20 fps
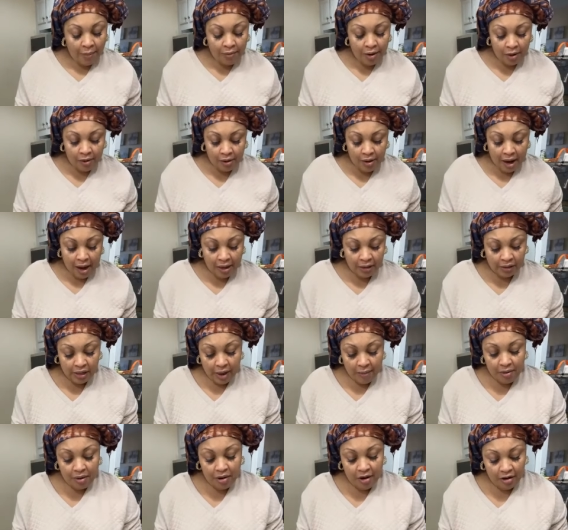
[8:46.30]
I'm not going to
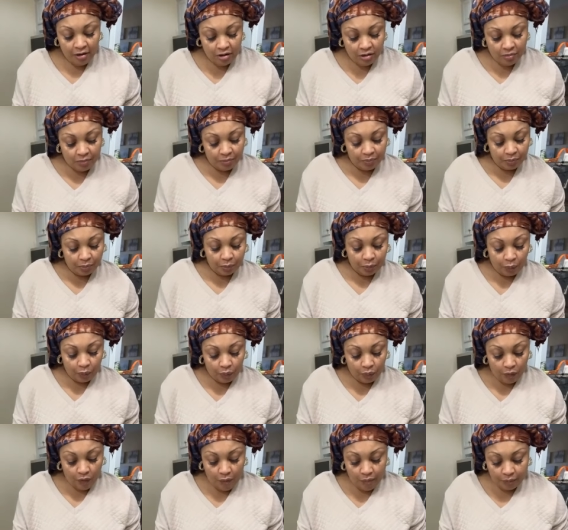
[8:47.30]
answer because
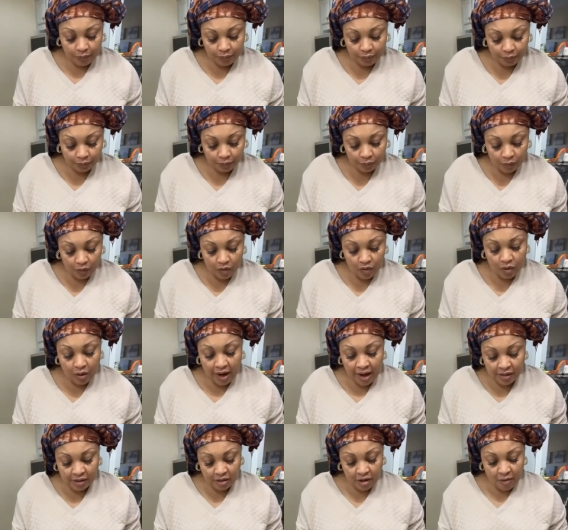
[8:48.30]

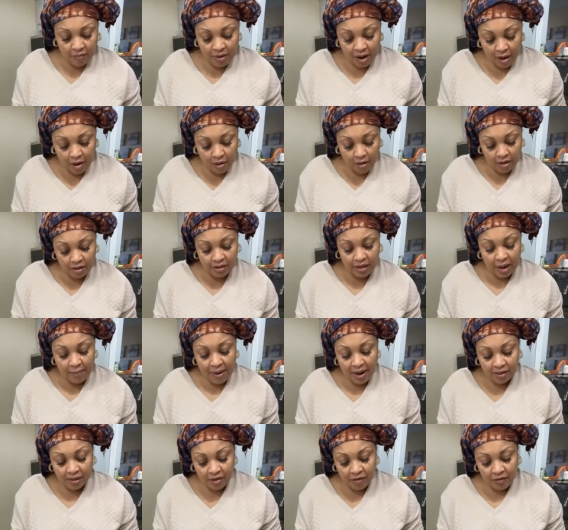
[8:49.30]
you guys come here all the
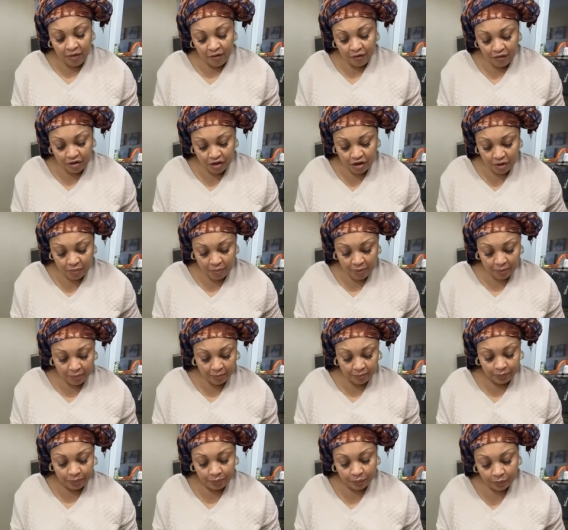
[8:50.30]
time asking for free shipping.
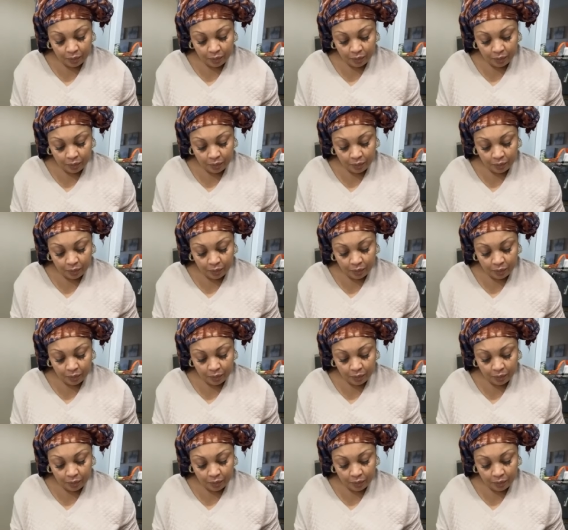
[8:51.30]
